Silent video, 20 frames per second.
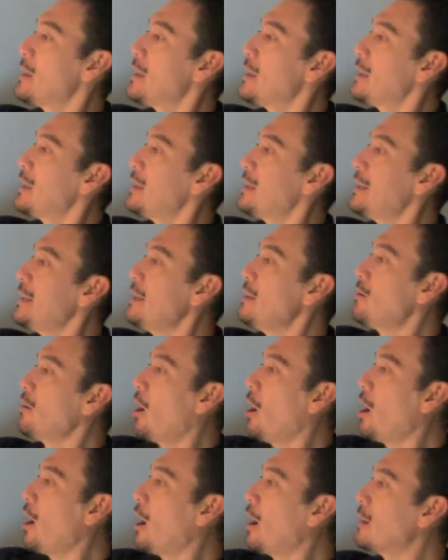Here
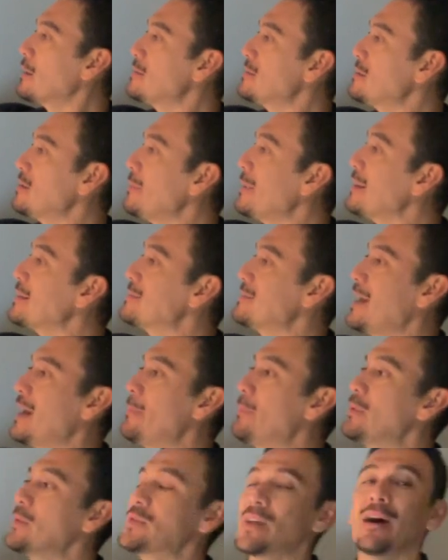are some
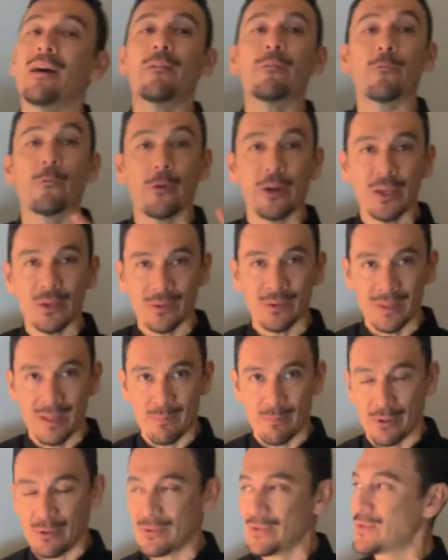examples of real
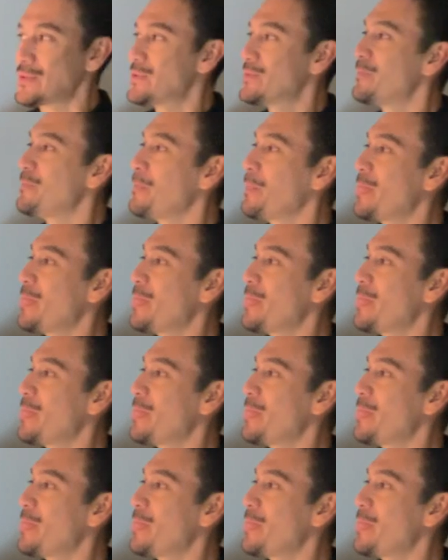numbers.